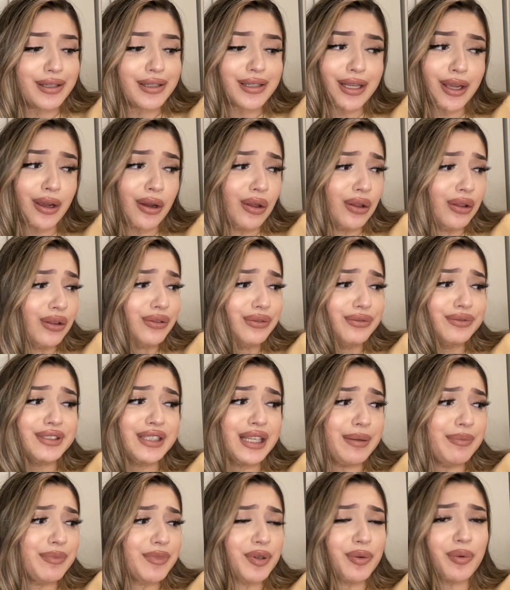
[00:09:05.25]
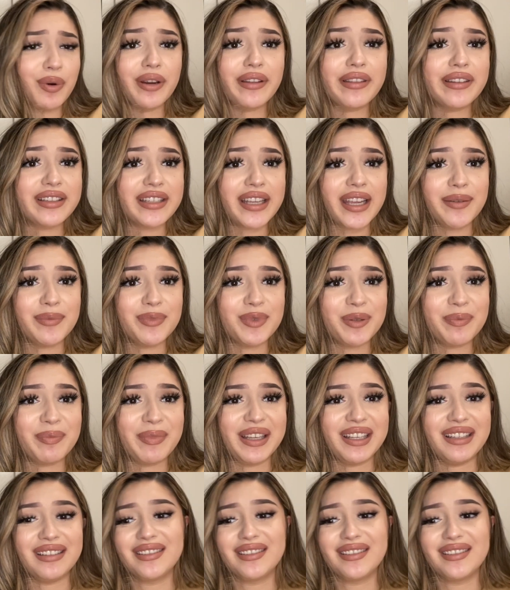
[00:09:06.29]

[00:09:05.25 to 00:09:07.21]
They all seem to work the same to me.